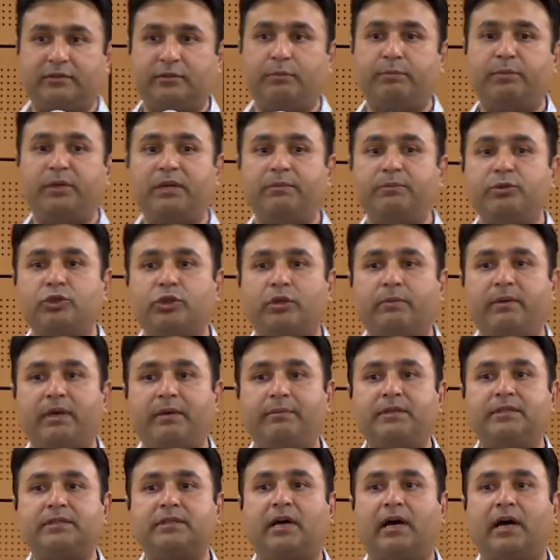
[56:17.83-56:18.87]
So premature
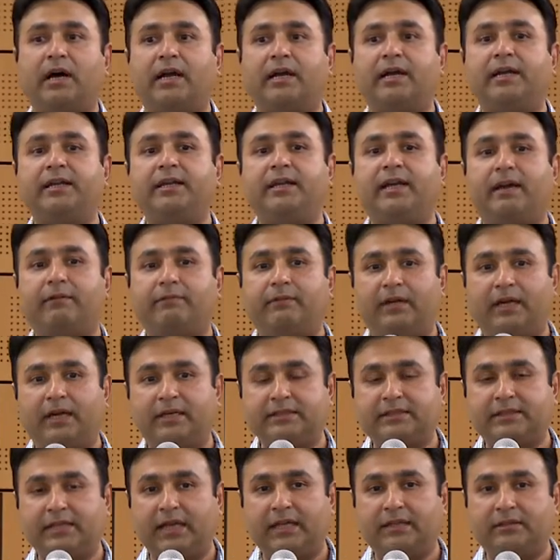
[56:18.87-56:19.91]
babies already have lung
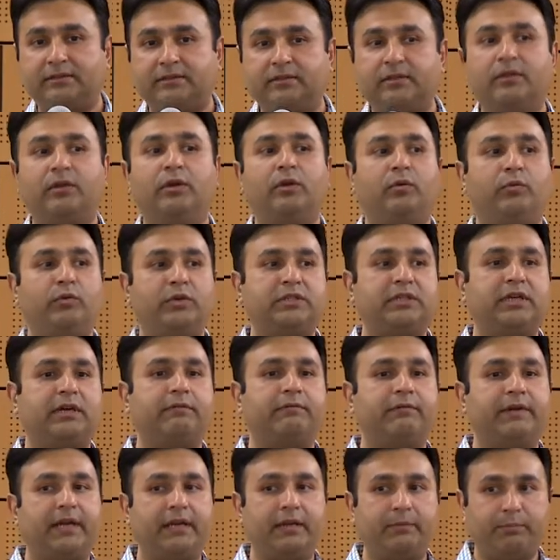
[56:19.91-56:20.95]
cells, which are
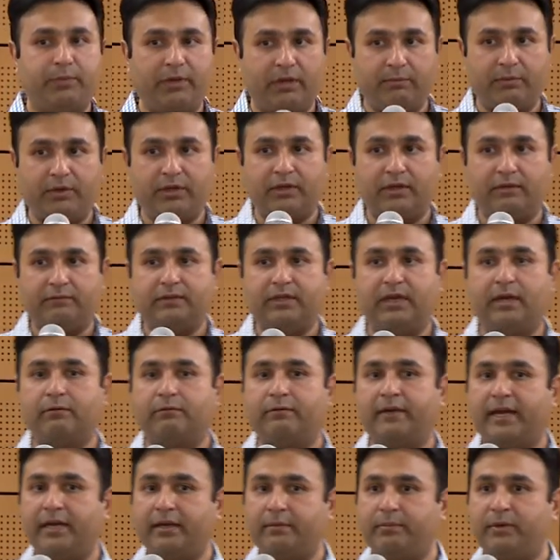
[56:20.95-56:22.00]
very primitive. They are
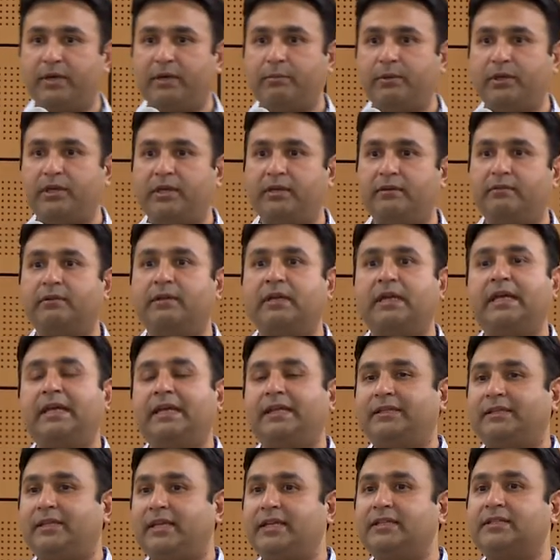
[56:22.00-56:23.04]
very primitive.
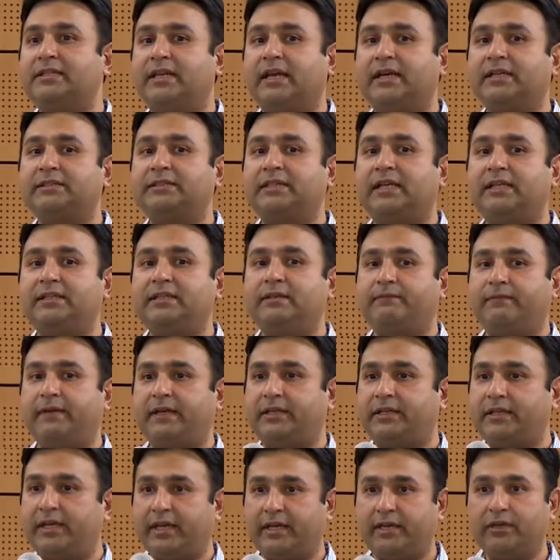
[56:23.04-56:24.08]
These lung cells, if I
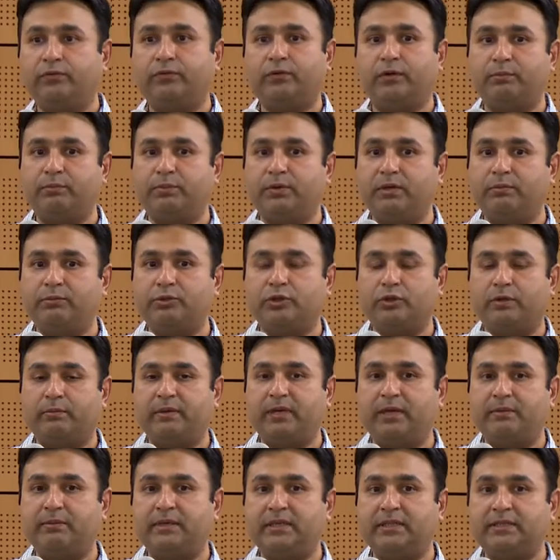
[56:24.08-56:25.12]
take it from premature
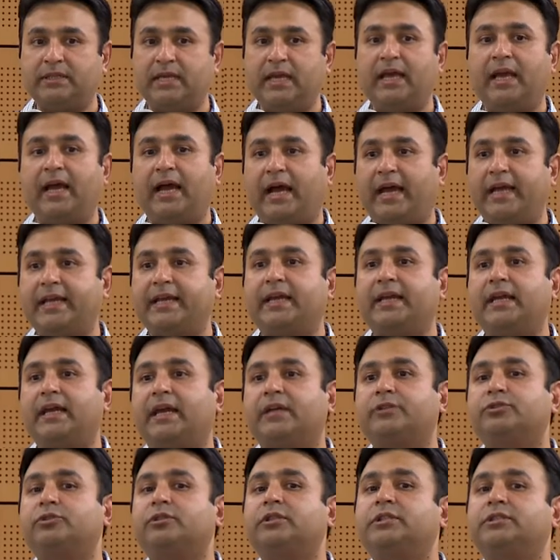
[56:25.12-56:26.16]
babies, I can
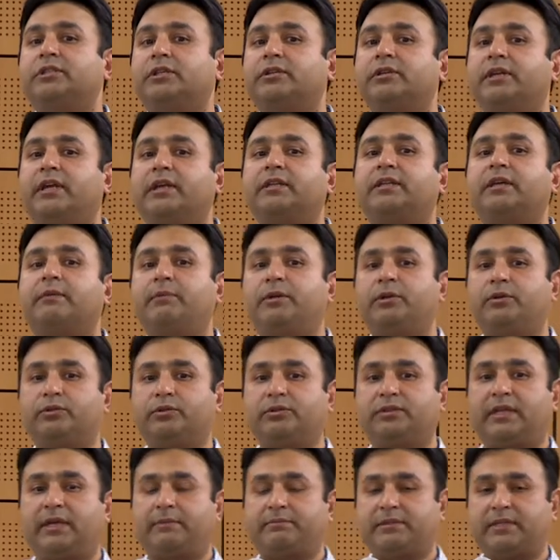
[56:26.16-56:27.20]
actually generate them into
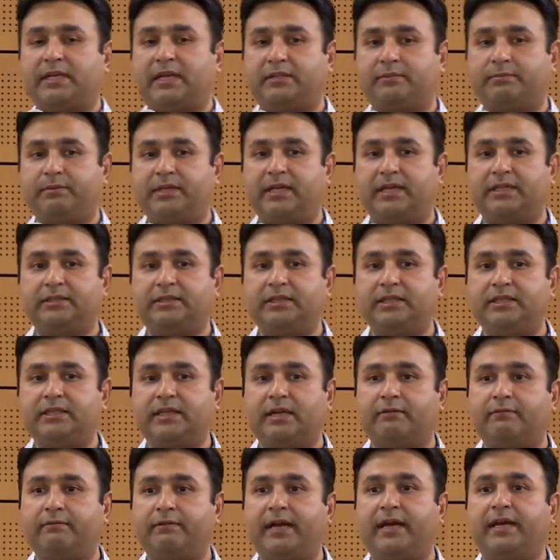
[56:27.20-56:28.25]
stem cells because these
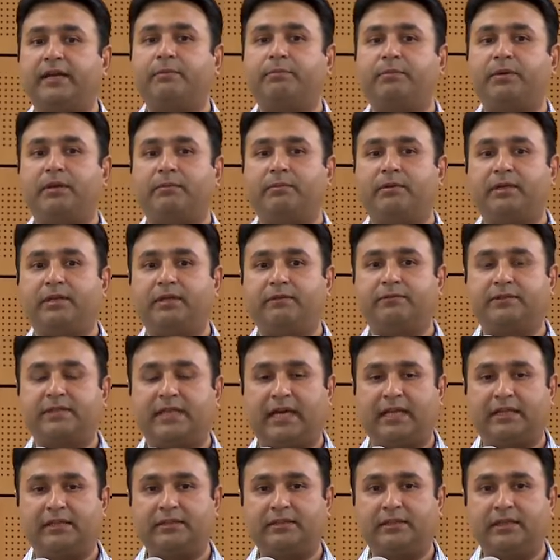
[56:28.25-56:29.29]
are very primitive
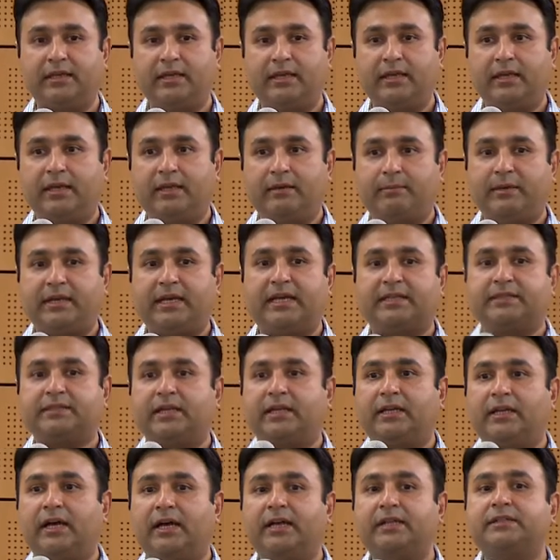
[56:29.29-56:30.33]
cells because
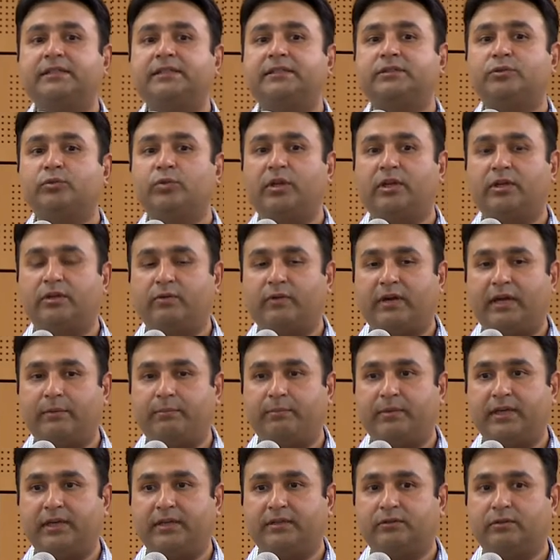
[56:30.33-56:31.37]
the lung is still
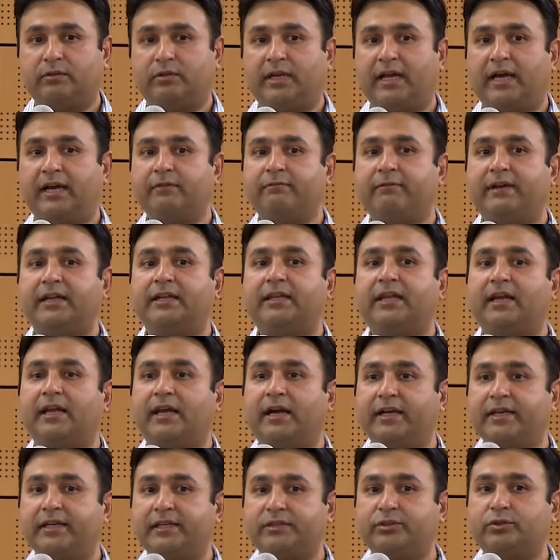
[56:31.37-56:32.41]
developing. So lung, when the
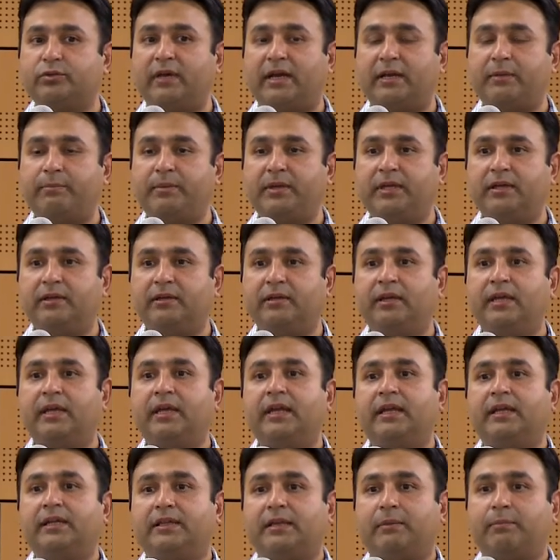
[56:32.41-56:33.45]
lung is developing,
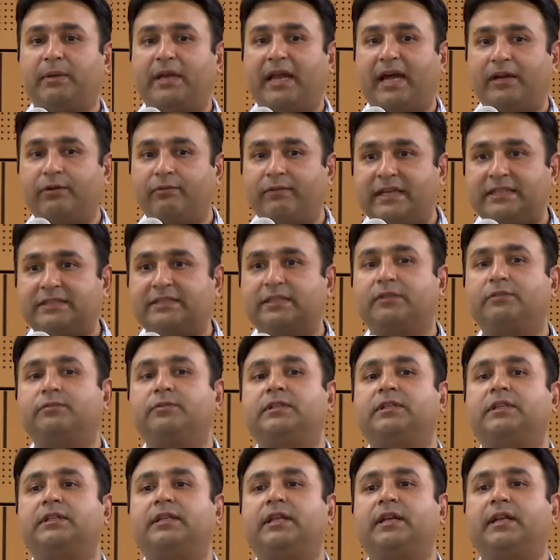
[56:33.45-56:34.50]
the blood vessels
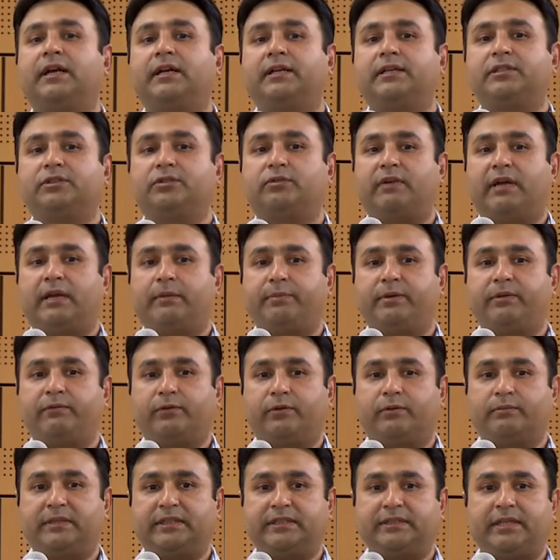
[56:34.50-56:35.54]
within the lung is developing
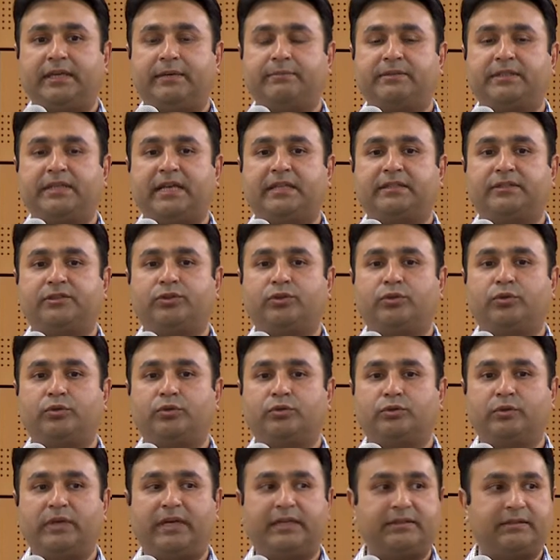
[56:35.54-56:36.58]
from the same cells
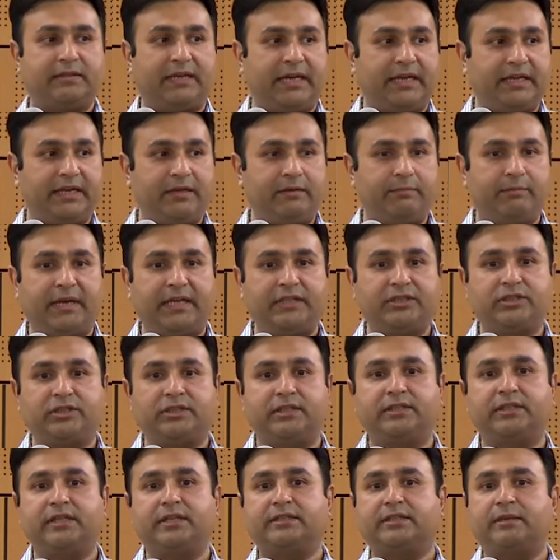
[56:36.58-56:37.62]
too. So as Aileen
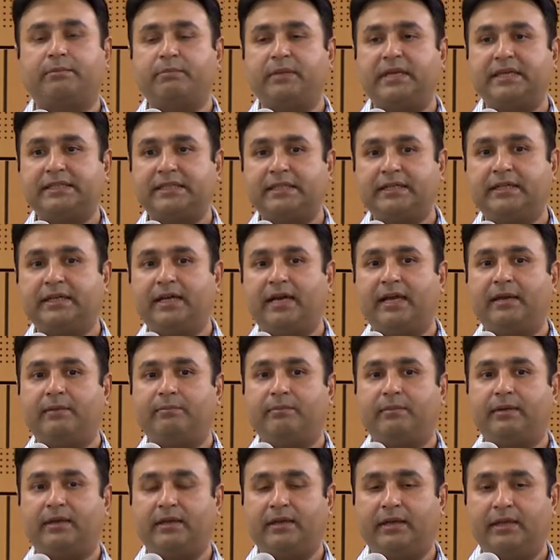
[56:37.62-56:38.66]
mentioned, there's a
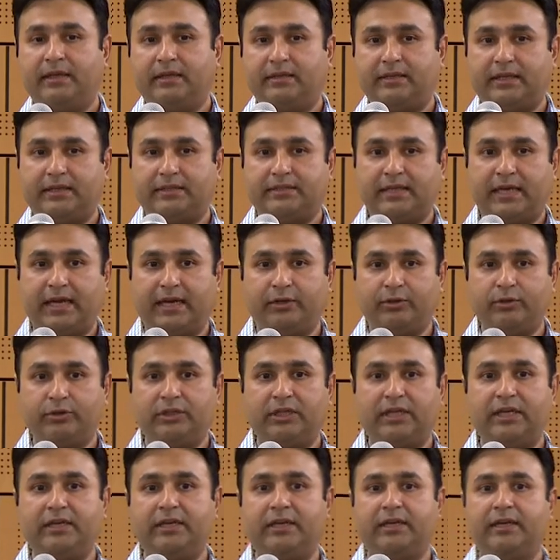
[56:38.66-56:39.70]
mesenchyme, there's
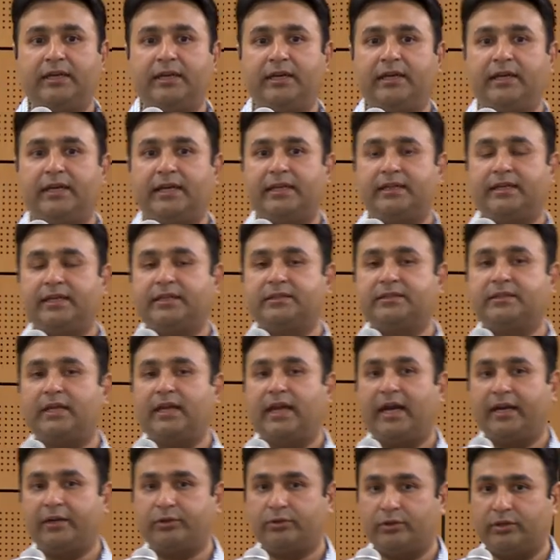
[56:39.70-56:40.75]
endothelial layer, and there is an
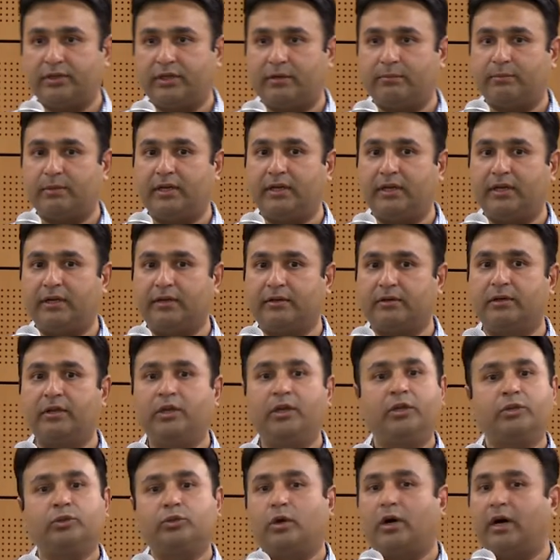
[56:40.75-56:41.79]
ectodermal layer.
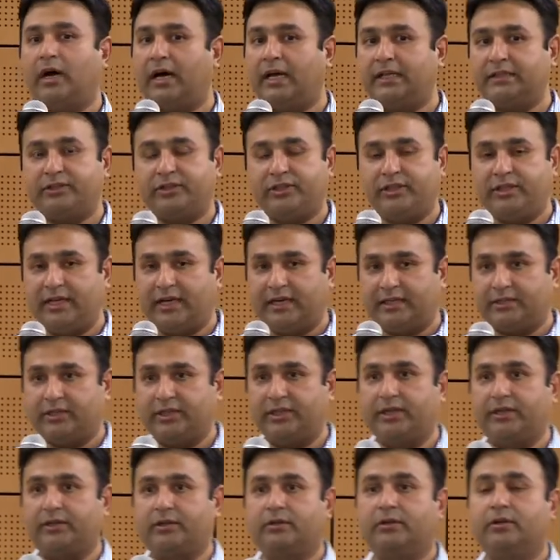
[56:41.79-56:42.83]
So all three are
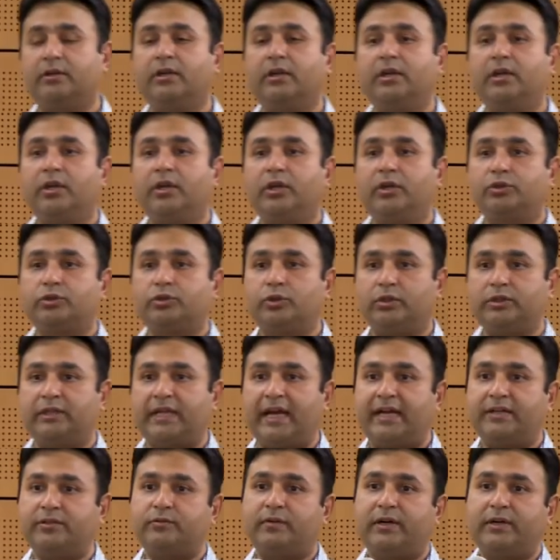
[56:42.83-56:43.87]
there. So
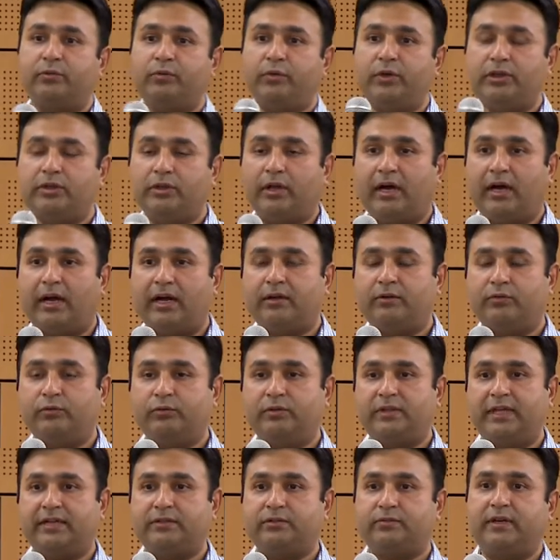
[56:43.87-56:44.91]
that's what we
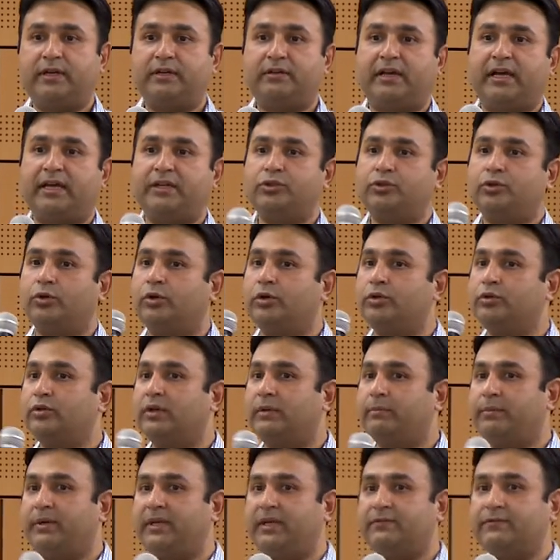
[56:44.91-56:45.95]
thought. That's what I showed you
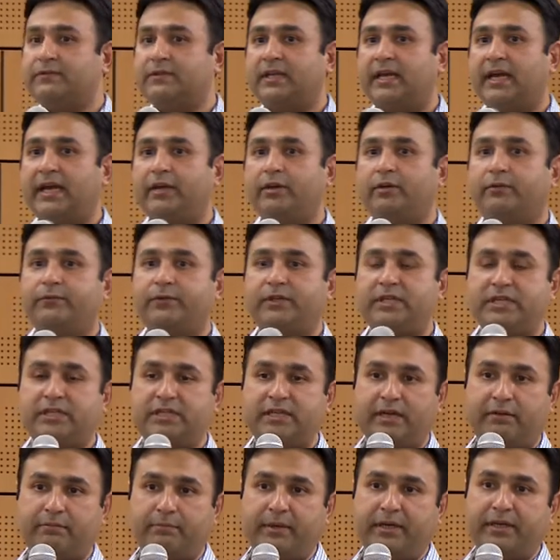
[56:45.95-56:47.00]
a brief slide of
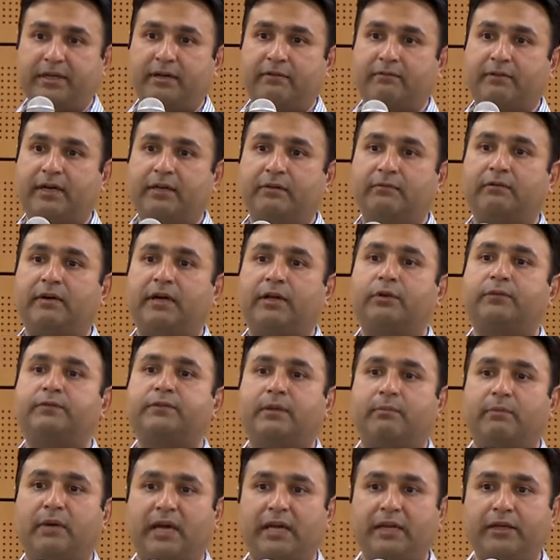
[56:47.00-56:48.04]
TGF beta 1, one of
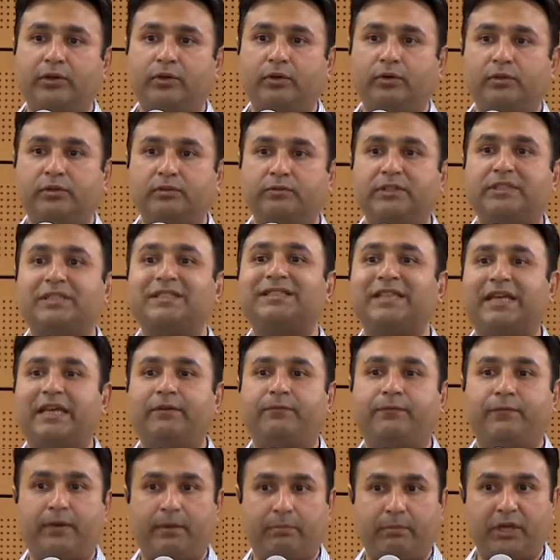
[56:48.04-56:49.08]
the molecules, which is
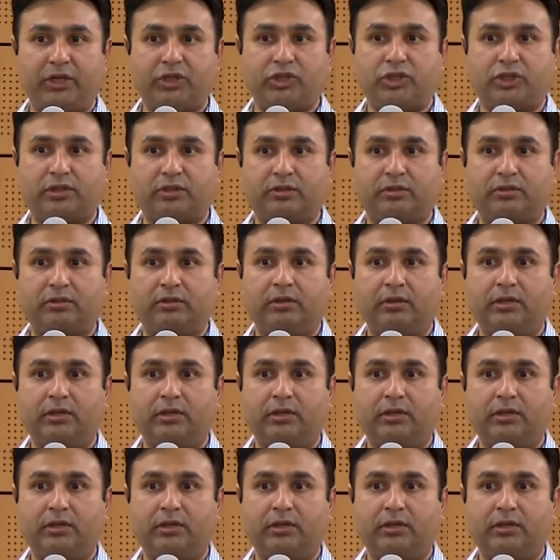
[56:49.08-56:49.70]
inflammation.